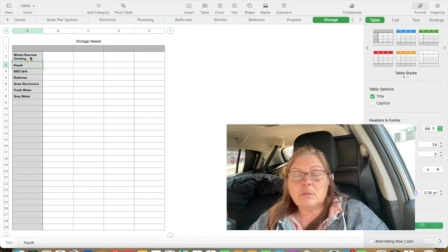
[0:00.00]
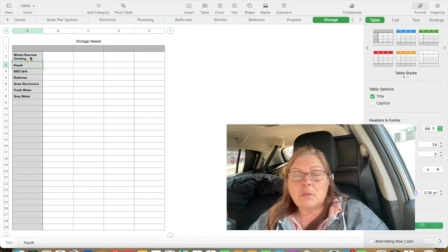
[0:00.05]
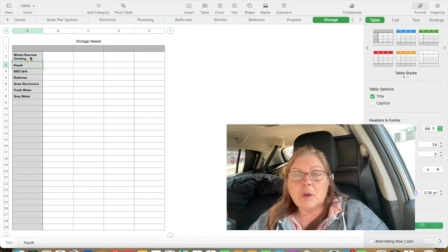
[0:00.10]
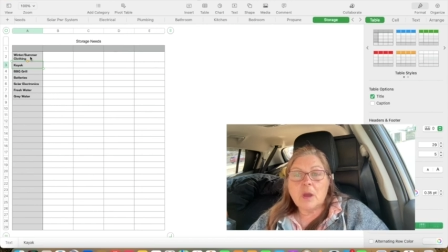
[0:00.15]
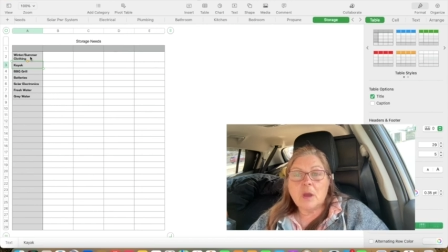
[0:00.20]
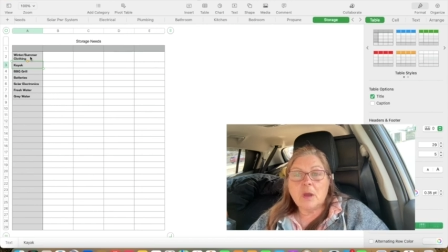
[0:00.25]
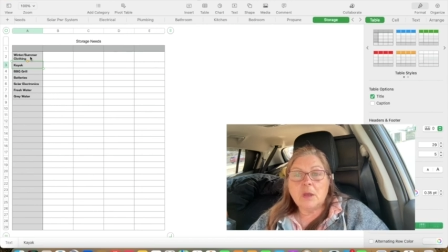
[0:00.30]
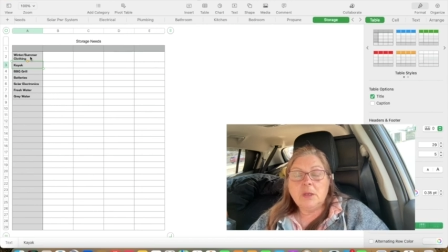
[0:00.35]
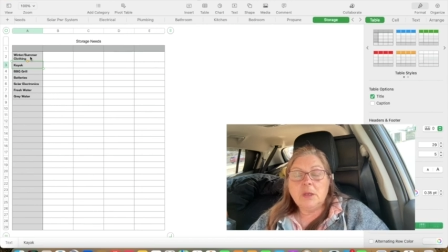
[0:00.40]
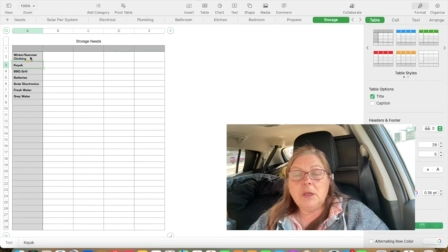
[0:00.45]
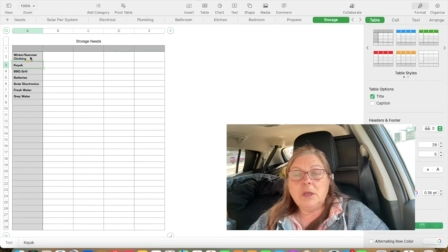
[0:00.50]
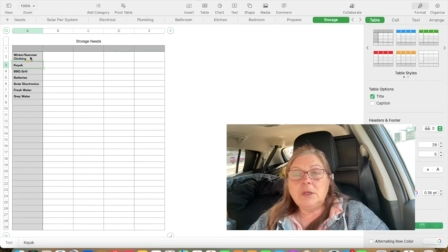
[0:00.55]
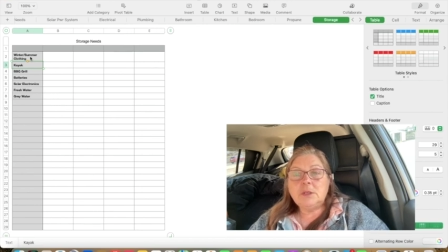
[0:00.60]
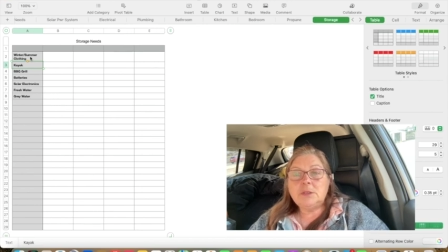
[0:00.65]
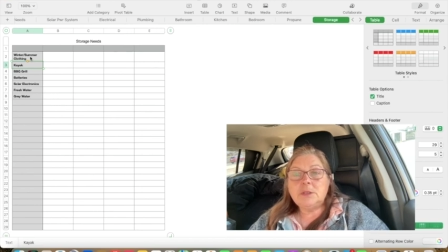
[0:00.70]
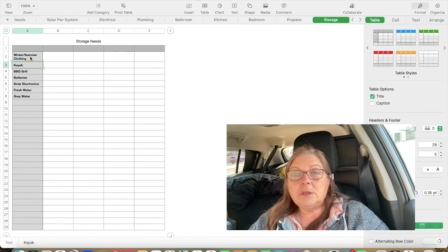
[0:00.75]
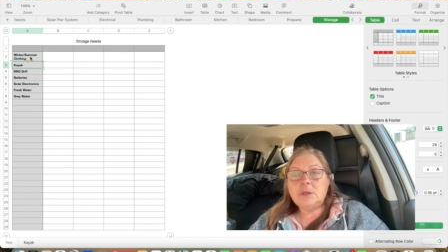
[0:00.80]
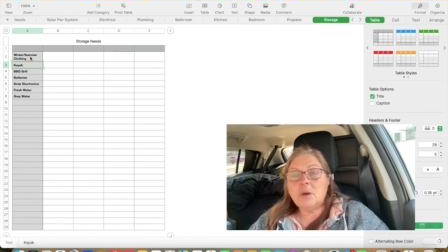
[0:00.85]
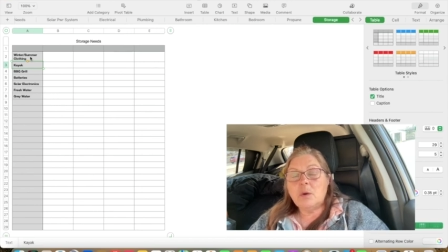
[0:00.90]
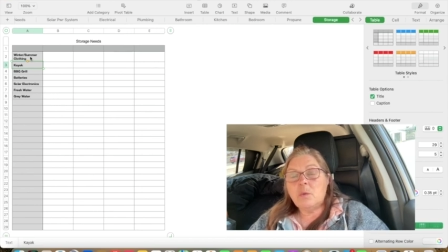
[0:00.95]
I needed
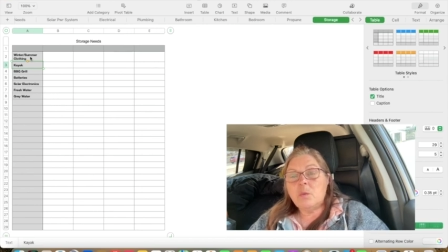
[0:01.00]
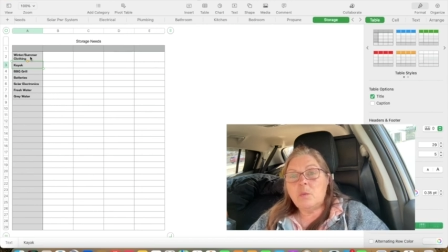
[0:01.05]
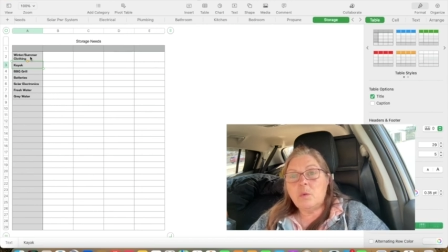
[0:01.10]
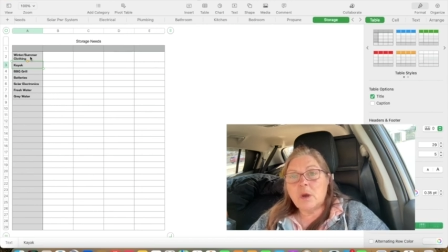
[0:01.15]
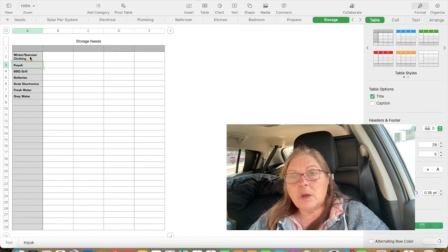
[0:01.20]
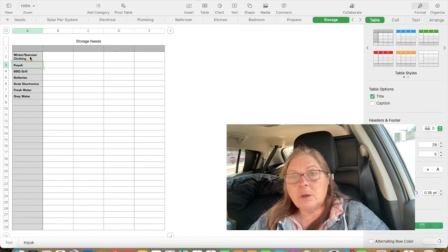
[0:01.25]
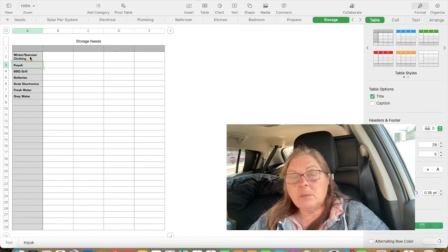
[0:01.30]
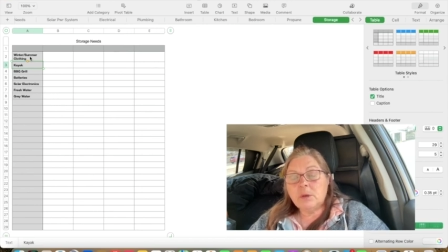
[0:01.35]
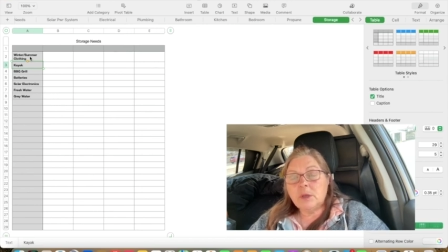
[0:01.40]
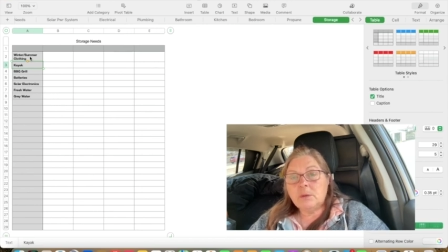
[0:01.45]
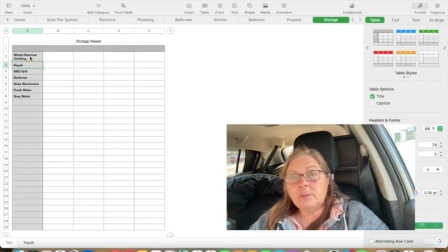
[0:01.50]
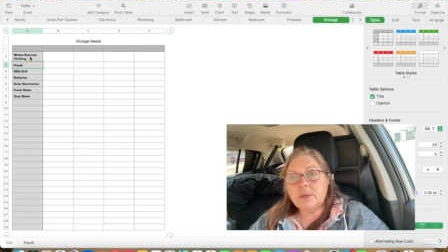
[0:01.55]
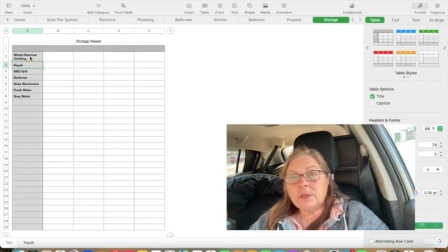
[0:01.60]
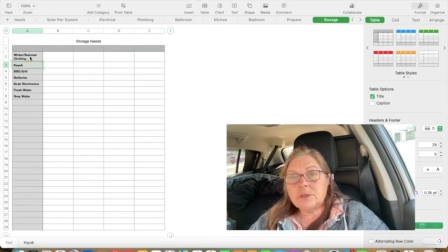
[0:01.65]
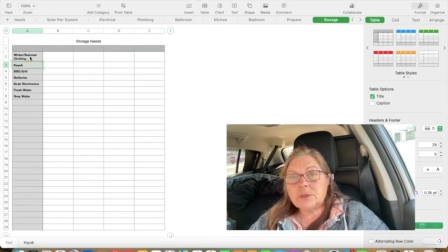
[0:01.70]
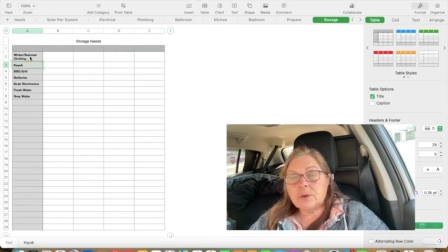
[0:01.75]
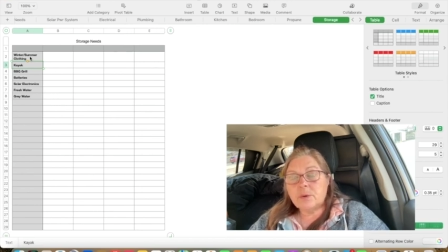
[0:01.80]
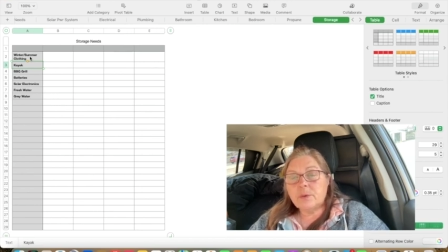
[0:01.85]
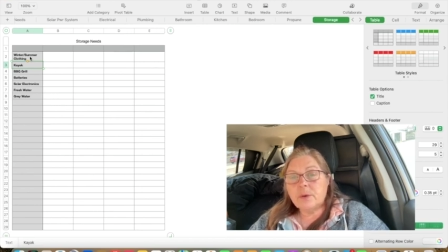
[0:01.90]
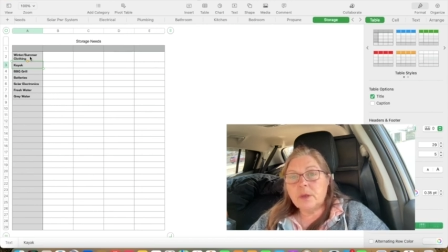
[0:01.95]
to know what I'm going to be
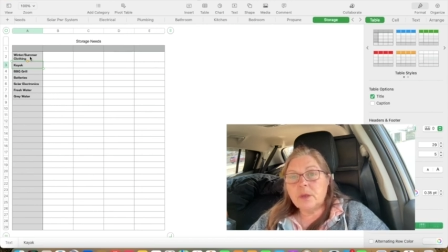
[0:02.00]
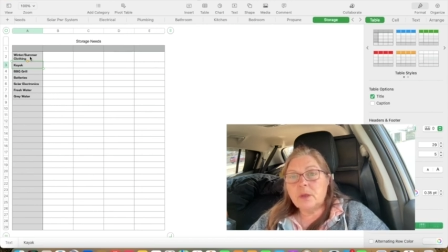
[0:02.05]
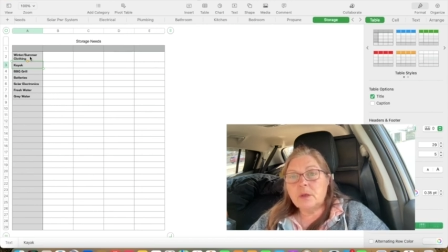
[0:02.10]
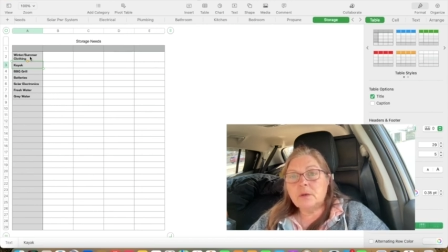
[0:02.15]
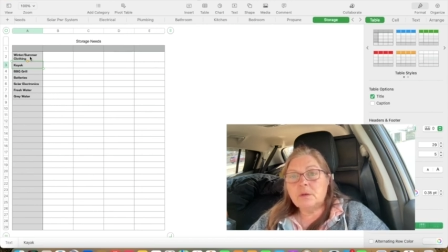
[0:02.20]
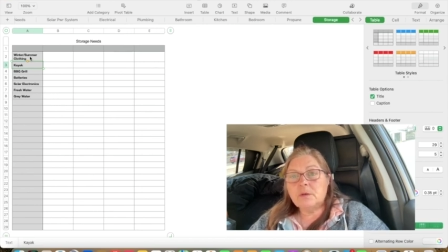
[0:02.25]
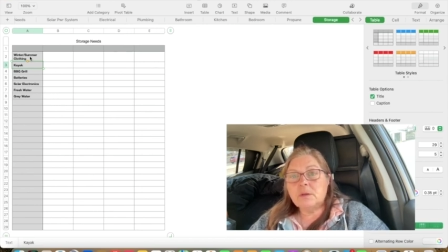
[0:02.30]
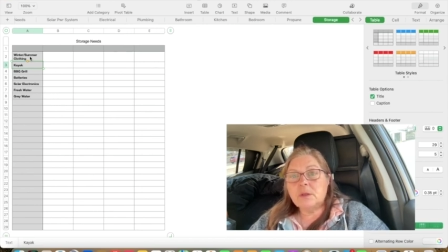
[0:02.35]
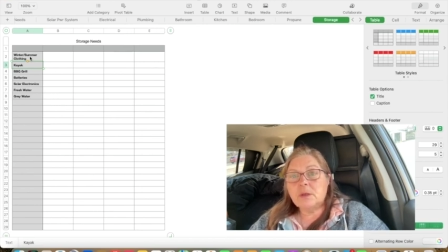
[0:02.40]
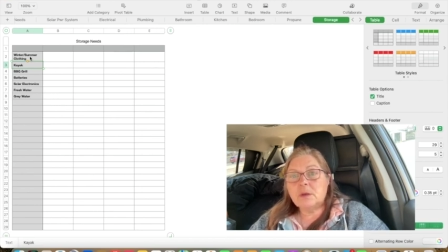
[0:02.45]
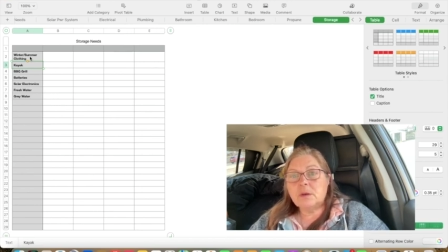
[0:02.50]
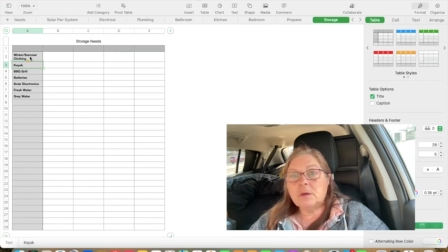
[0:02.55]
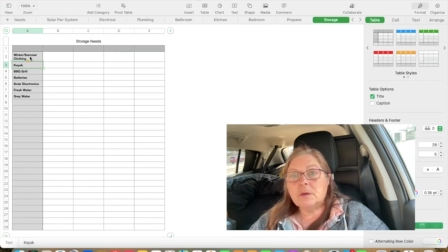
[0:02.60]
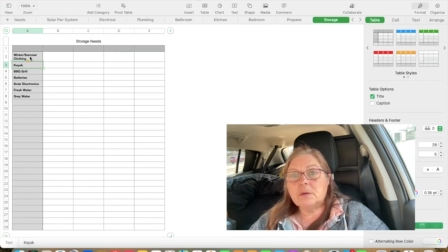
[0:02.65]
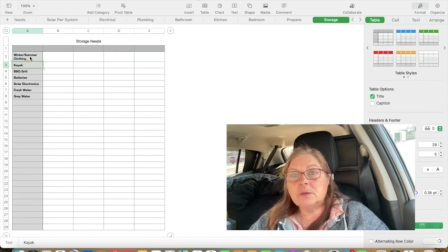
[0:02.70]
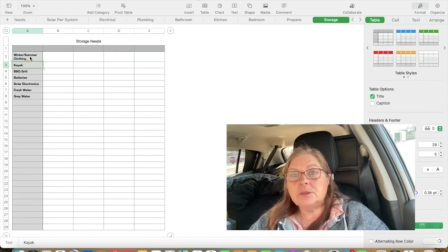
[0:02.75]
storing under there